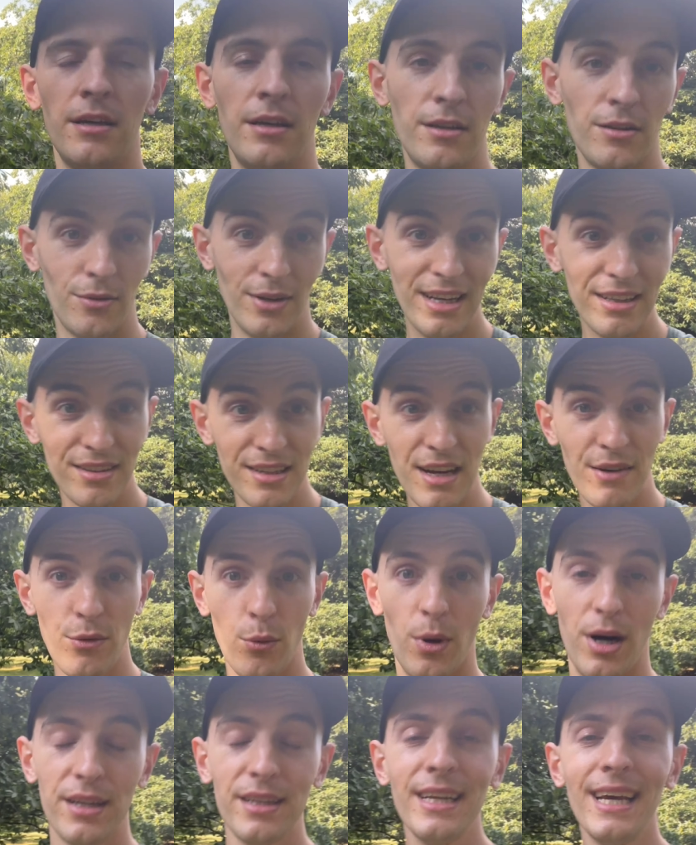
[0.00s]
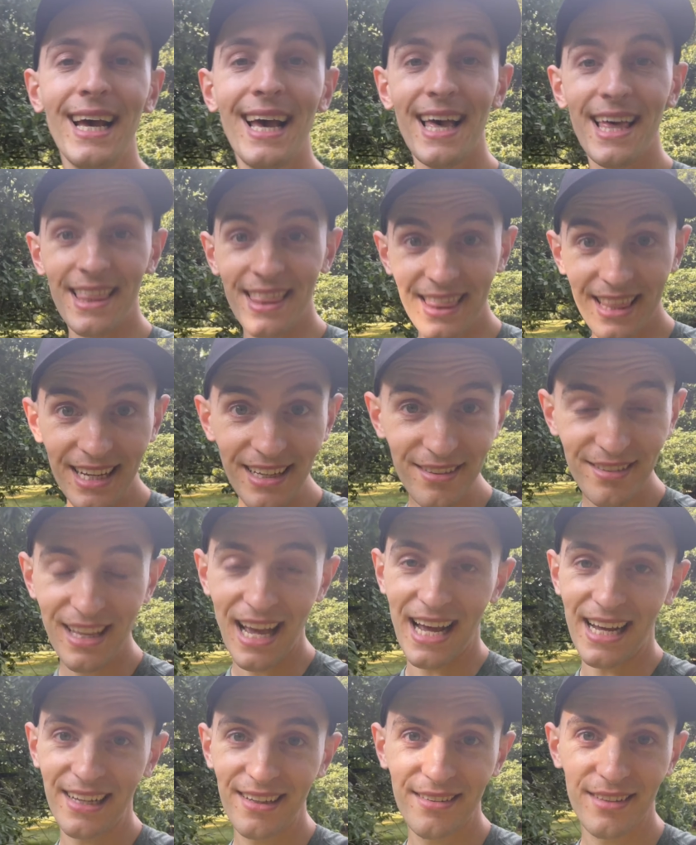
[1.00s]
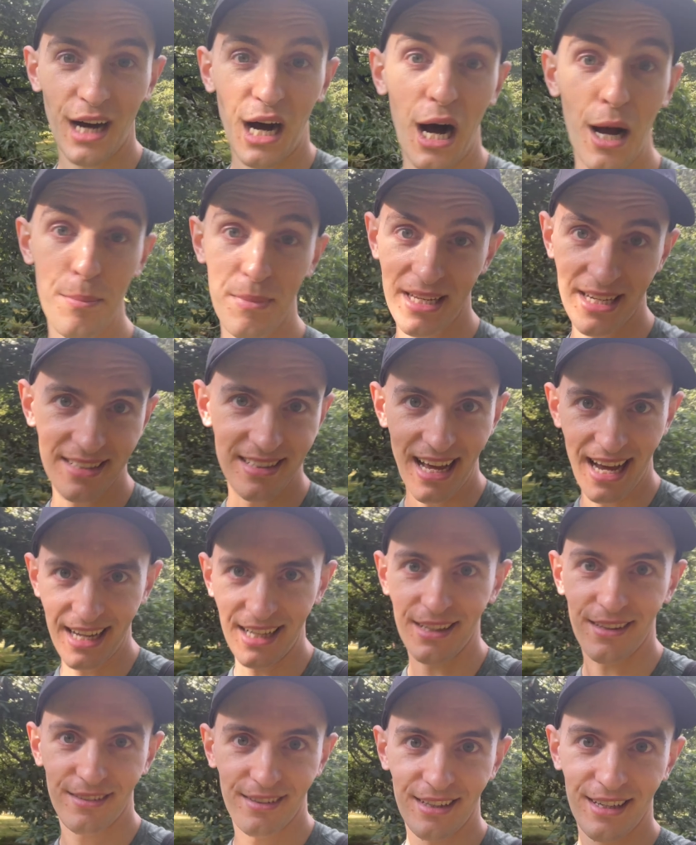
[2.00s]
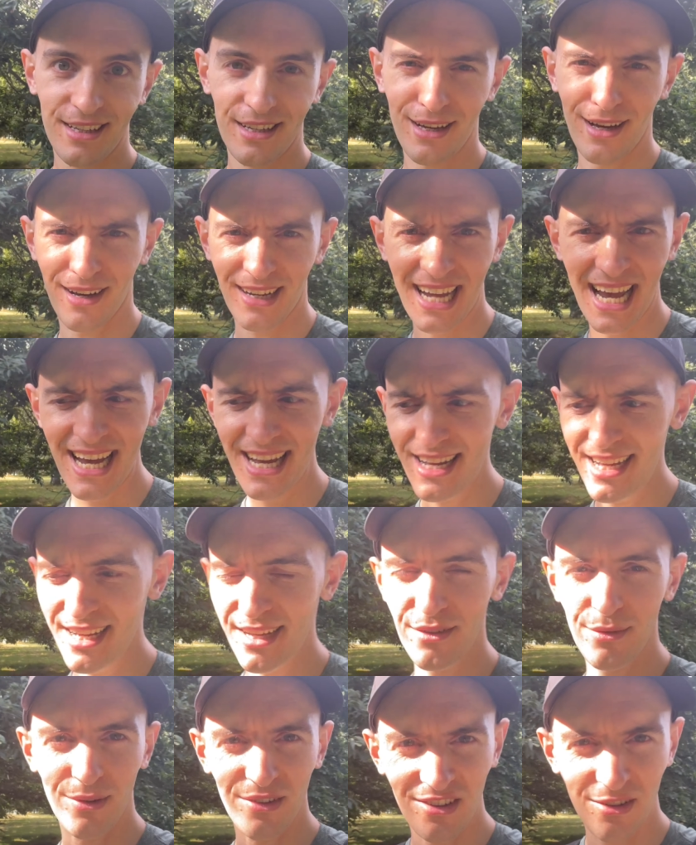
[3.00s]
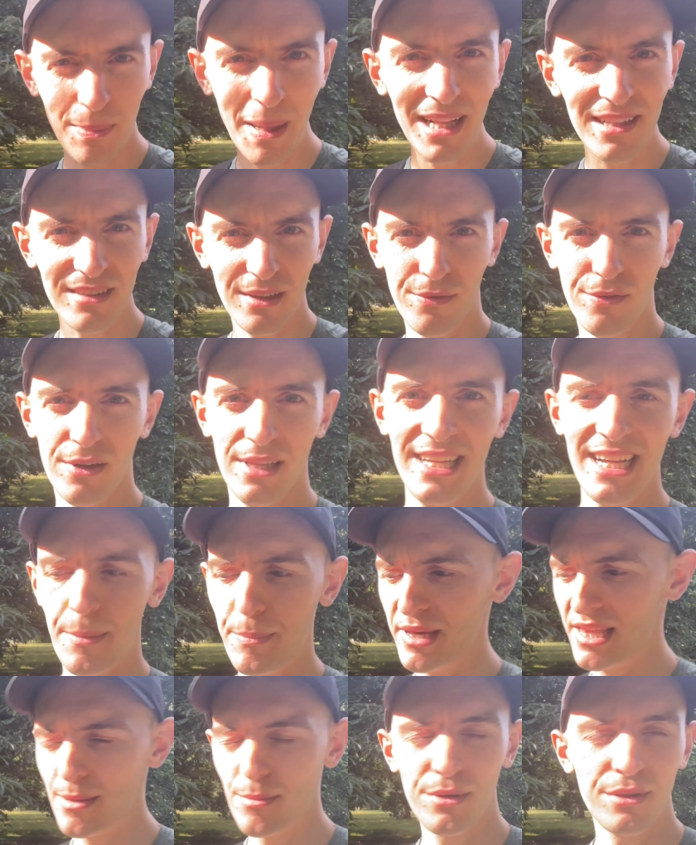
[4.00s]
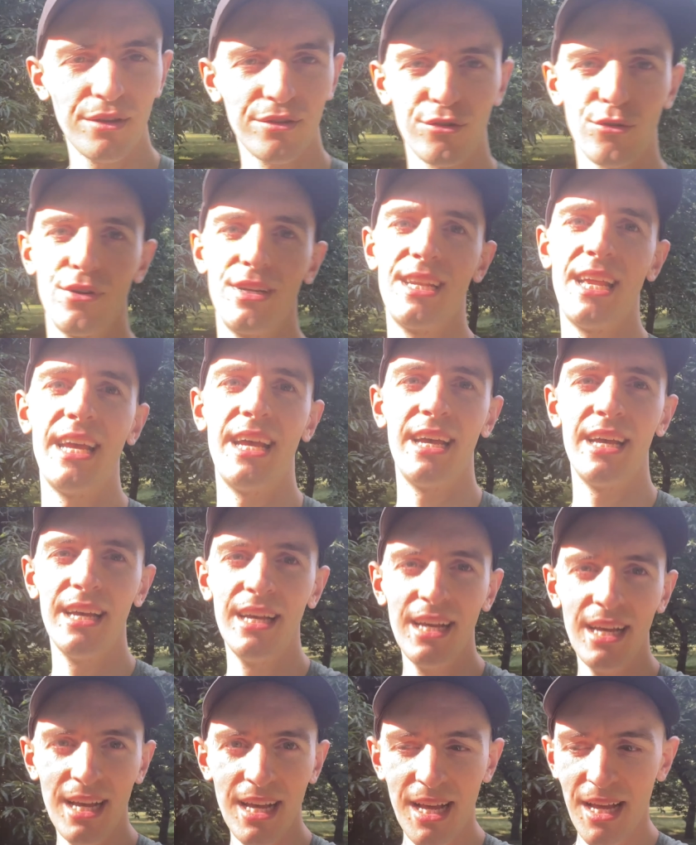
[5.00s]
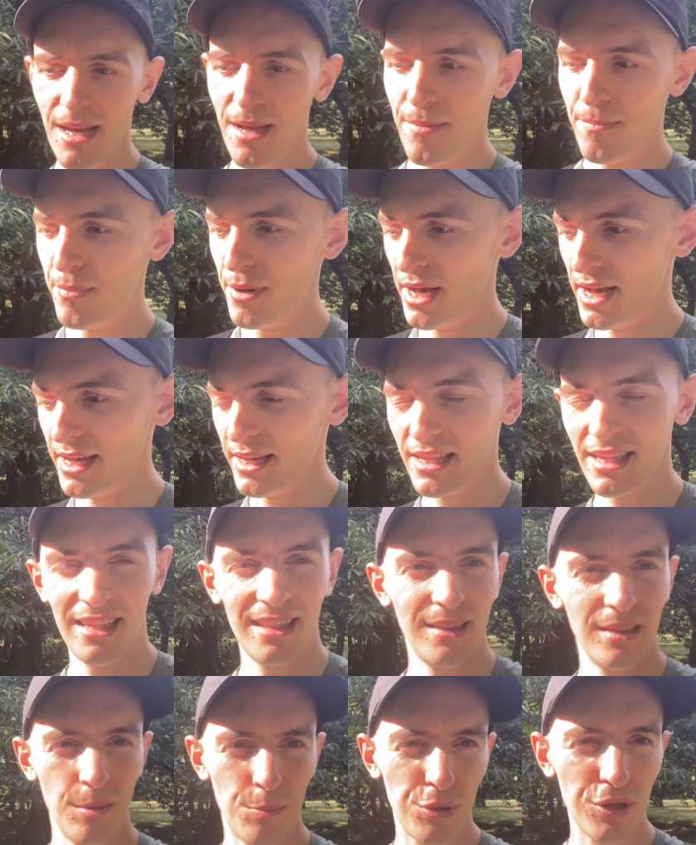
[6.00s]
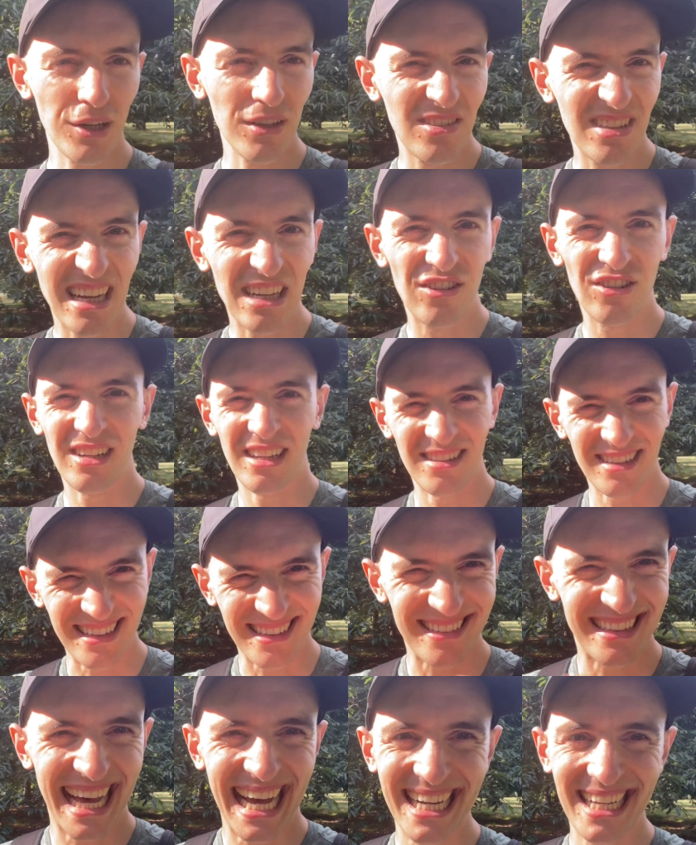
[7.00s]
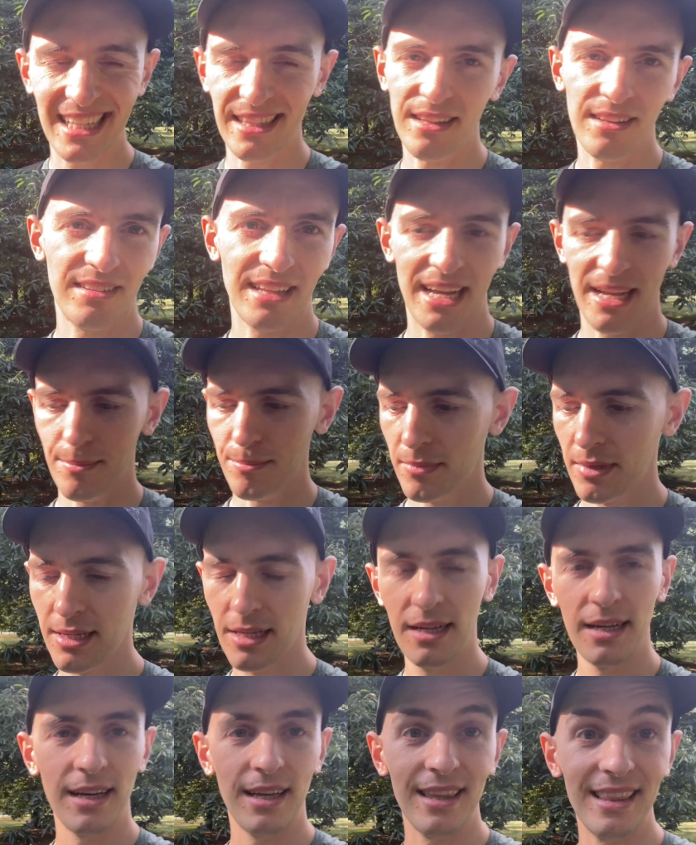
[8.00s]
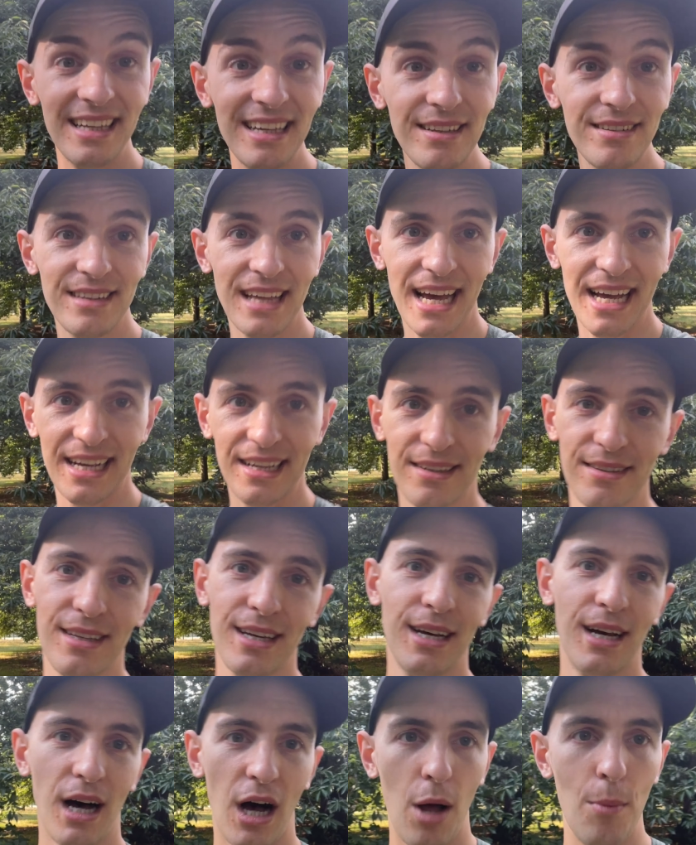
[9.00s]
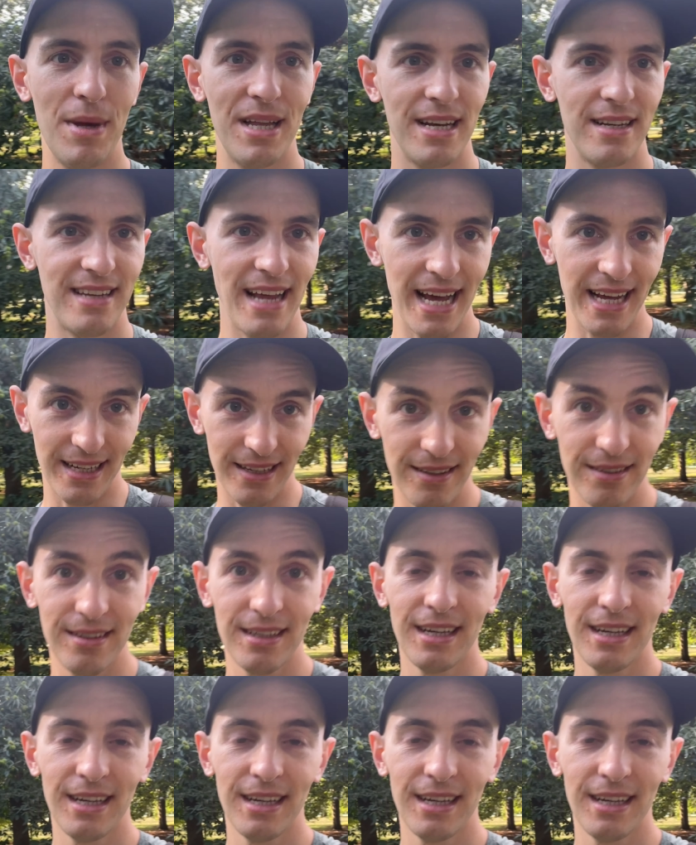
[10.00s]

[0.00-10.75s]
So here's another one. These days, I'm in a daze, okay? So it's spelt differently. I put them on the screen here, but the pronunciation is exactly the same. These days, I'm in a daze.